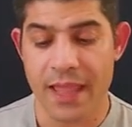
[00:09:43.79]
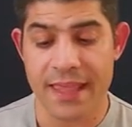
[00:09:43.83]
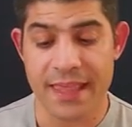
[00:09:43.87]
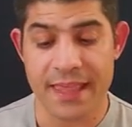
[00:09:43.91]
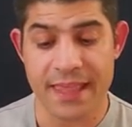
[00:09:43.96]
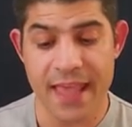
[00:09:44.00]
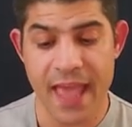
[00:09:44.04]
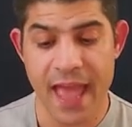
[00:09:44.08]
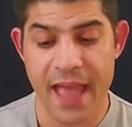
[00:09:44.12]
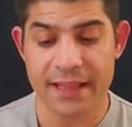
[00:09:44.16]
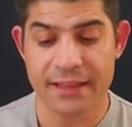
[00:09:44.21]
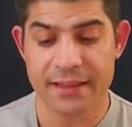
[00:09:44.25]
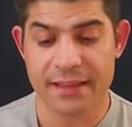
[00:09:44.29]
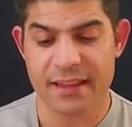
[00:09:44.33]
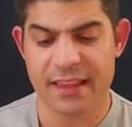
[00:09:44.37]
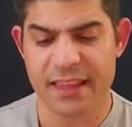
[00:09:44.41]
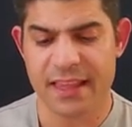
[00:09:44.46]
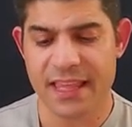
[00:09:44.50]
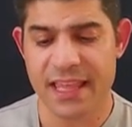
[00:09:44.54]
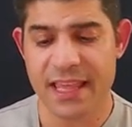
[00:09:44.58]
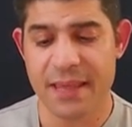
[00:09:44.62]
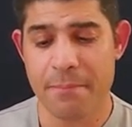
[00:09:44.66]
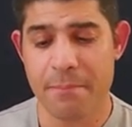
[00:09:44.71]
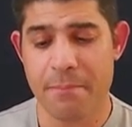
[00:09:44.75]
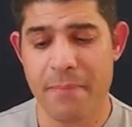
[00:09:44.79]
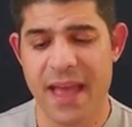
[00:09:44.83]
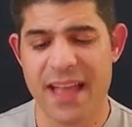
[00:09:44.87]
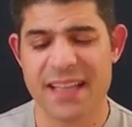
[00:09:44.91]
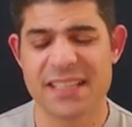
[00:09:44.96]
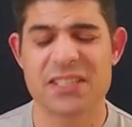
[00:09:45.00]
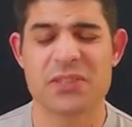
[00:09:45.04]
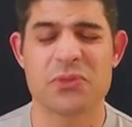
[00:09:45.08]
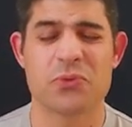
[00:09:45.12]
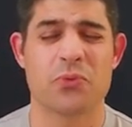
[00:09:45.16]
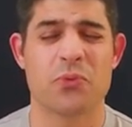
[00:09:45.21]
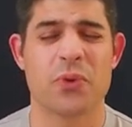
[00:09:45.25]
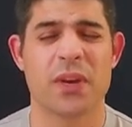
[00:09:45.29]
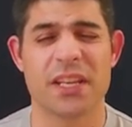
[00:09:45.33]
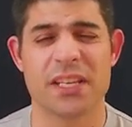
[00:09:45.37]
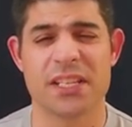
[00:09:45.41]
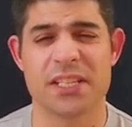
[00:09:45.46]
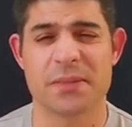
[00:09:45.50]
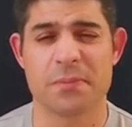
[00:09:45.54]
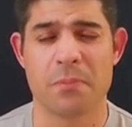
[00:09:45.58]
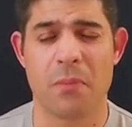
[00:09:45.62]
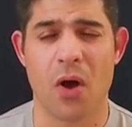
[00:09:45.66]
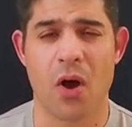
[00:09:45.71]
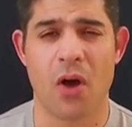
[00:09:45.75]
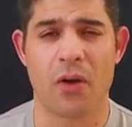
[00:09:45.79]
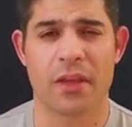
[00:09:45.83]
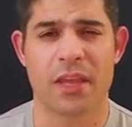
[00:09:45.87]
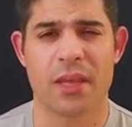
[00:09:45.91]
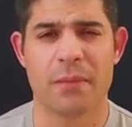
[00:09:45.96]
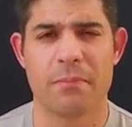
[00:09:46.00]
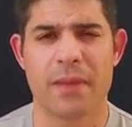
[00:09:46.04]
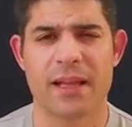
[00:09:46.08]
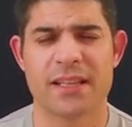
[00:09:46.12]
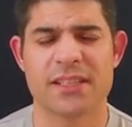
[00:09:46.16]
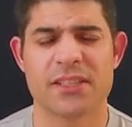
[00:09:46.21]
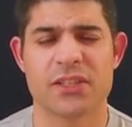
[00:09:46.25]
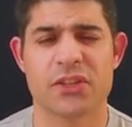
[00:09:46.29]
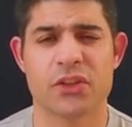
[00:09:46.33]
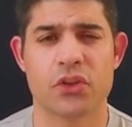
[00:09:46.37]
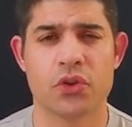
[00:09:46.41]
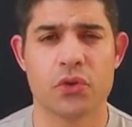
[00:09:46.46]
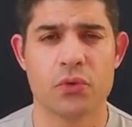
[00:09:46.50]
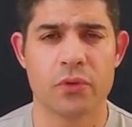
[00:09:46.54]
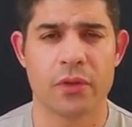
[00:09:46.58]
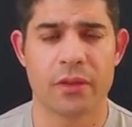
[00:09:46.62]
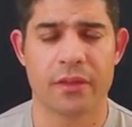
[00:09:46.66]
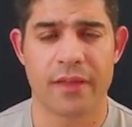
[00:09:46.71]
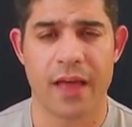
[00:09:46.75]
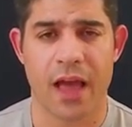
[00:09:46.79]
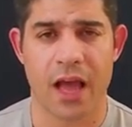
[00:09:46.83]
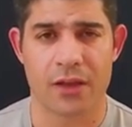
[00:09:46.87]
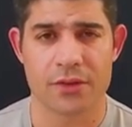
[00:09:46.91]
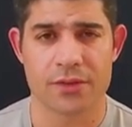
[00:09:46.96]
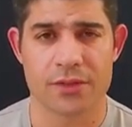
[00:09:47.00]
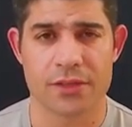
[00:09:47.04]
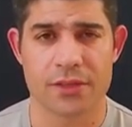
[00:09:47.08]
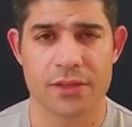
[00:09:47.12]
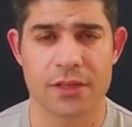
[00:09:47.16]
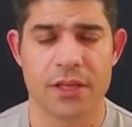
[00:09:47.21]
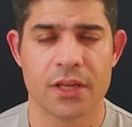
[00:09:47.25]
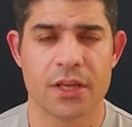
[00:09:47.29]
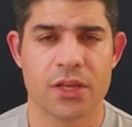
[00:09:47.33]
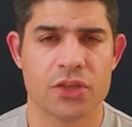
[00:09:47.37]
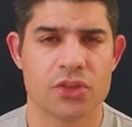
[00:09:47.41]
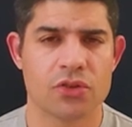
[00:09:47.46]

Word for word: yet he bets really small. He bets 2,000.